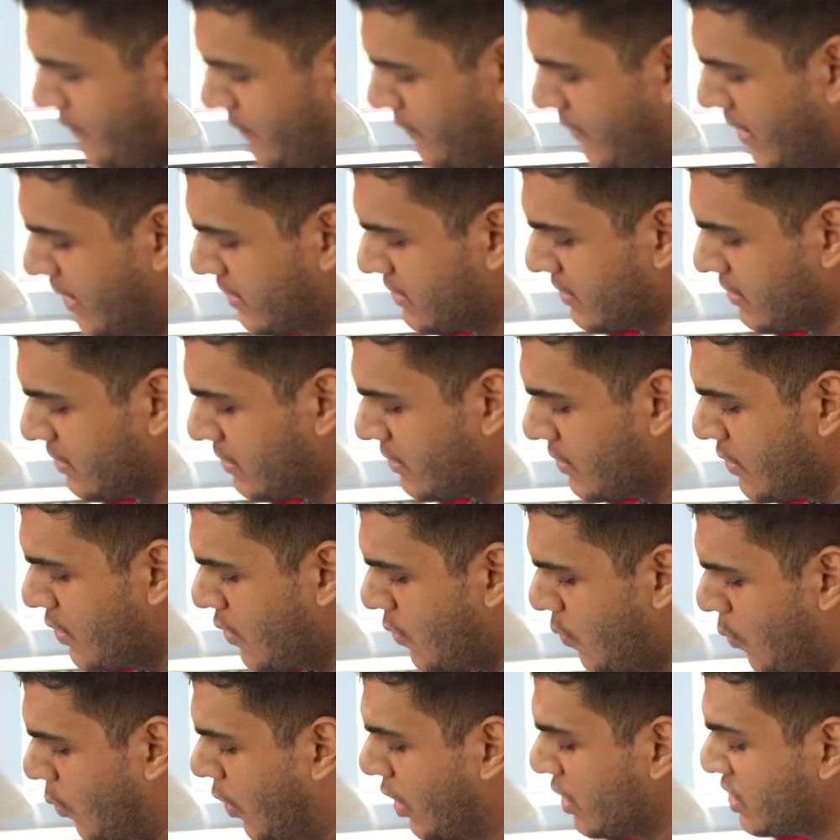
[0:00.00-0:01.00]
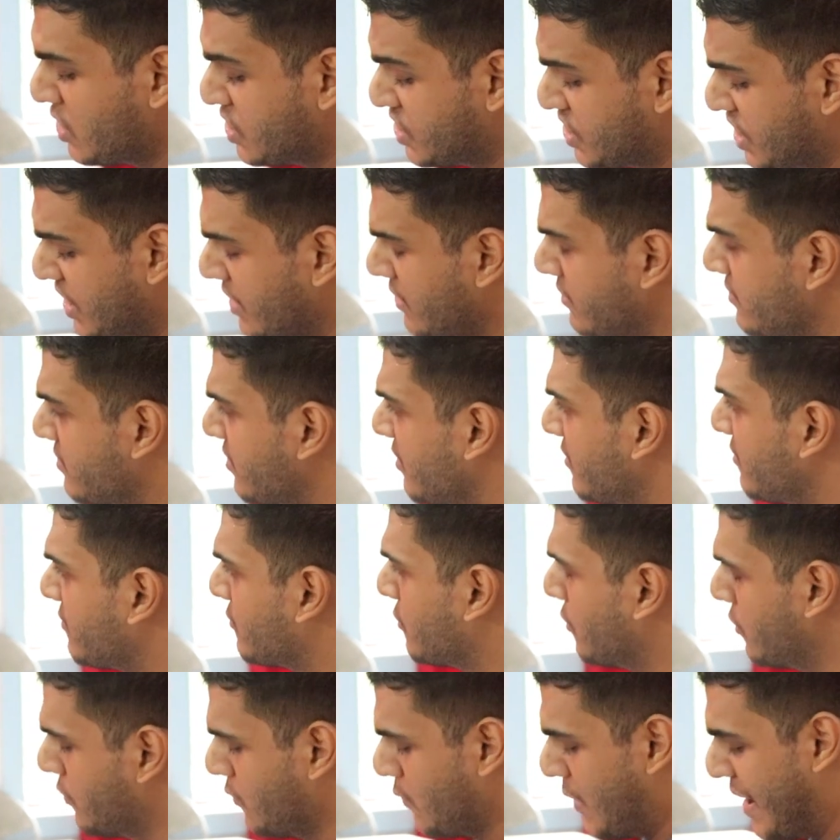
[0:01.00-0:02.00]
Father, what
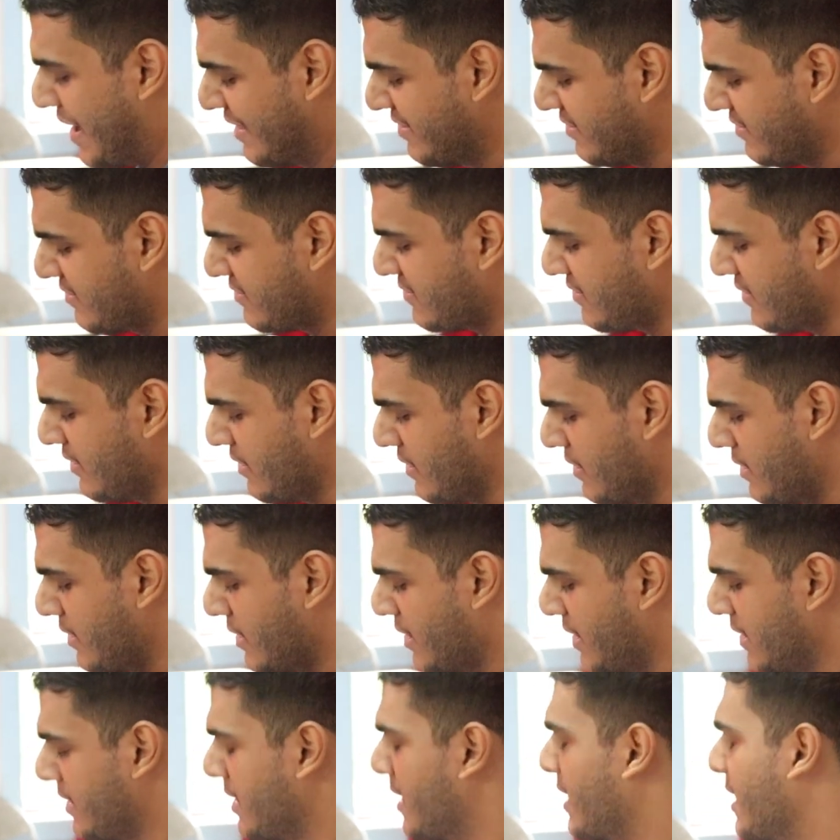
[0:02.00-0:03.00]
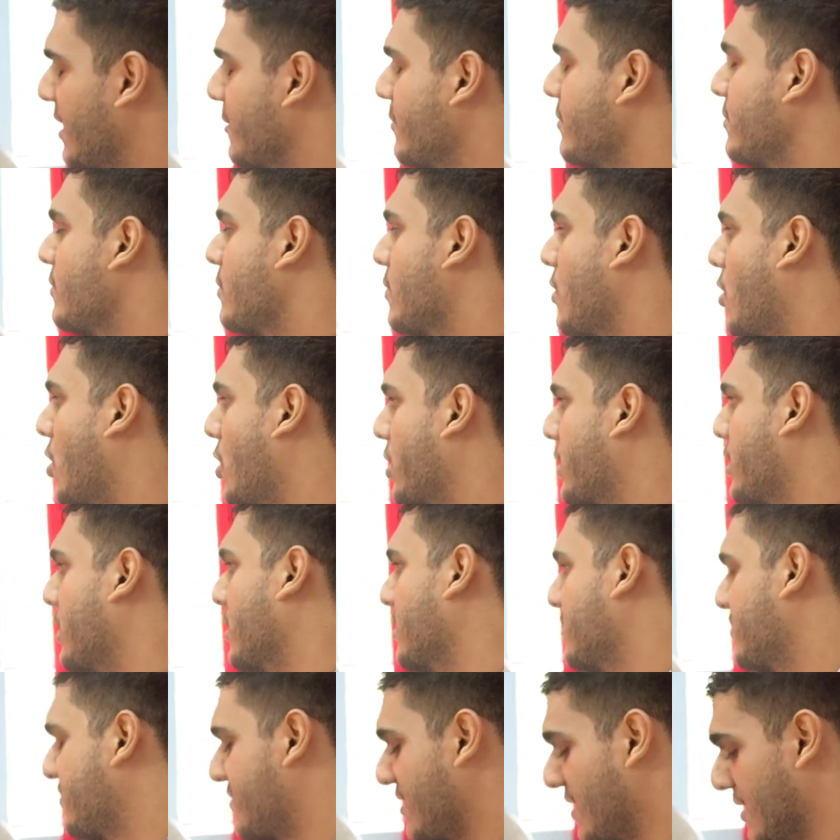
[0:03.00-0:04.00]
changes would one see in him or
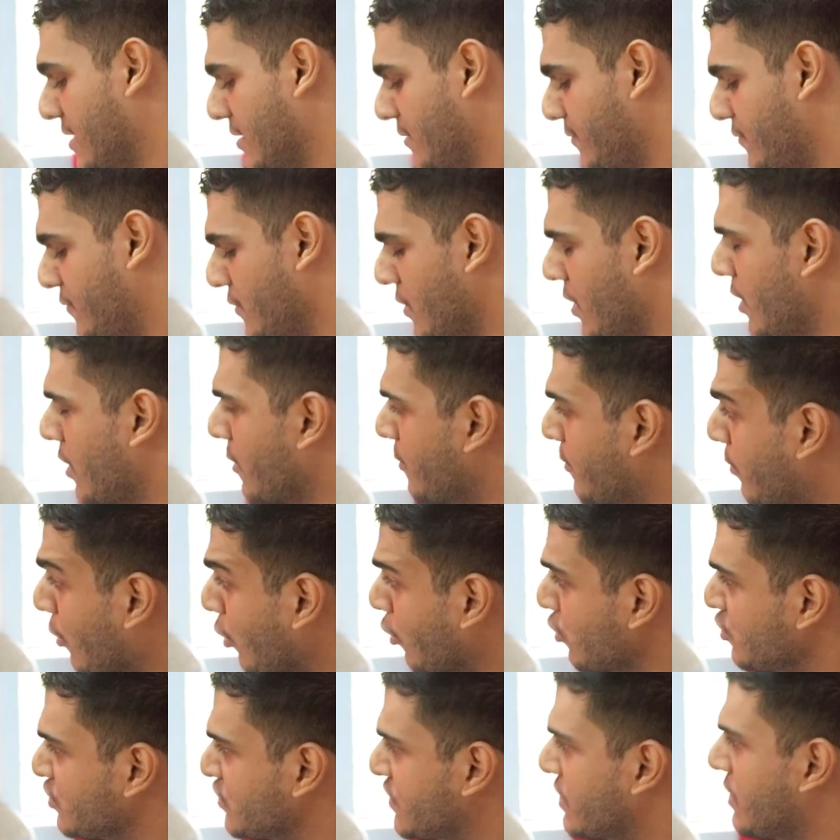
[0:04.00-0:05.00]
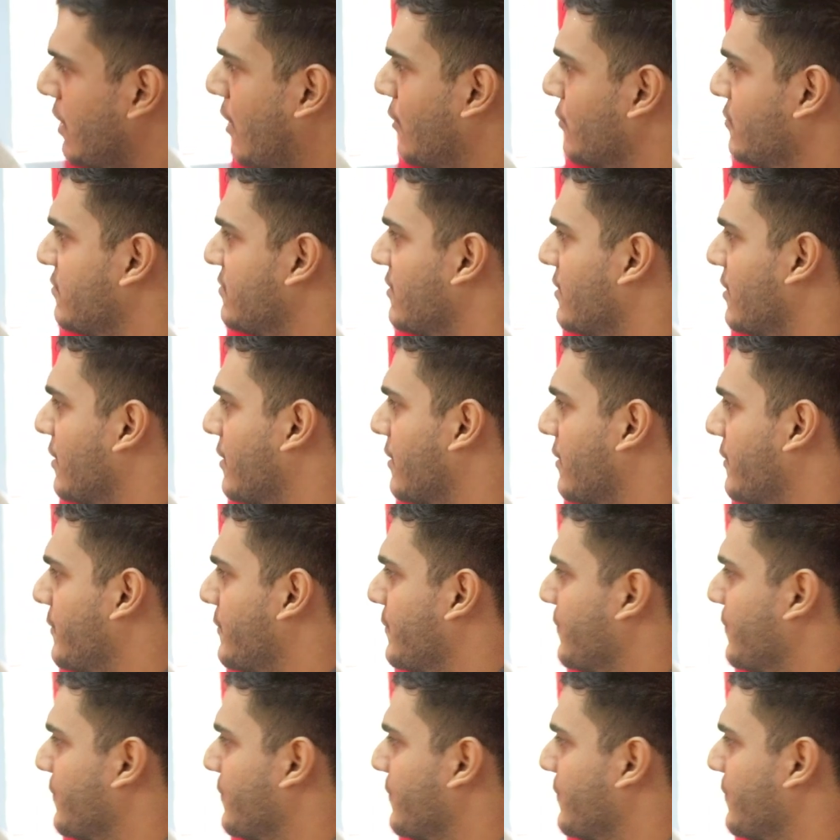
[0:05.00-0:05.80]
herself post counseling?